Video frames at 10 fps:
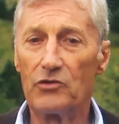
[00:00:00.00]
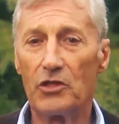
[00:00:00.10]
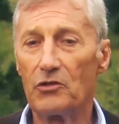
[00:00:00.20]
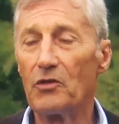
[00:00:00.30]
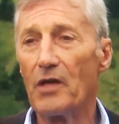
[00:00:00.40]
and
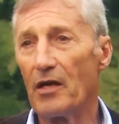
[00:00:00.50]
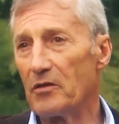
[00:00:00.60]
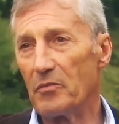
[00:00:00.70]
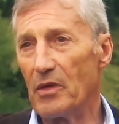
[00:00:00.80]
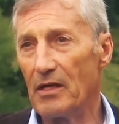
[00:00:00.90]
she turned
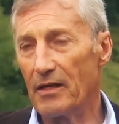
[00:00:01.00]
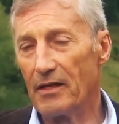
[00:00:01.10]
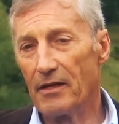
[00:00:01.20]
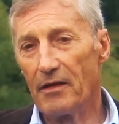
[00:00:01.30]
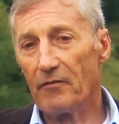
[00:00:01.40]
out to be
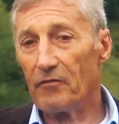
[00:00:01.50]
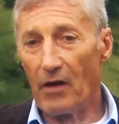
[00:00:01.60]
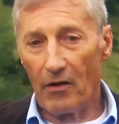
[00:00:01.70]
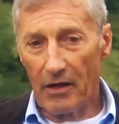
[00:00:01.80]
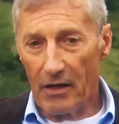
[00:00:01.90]

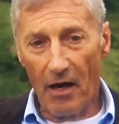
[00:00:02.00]
very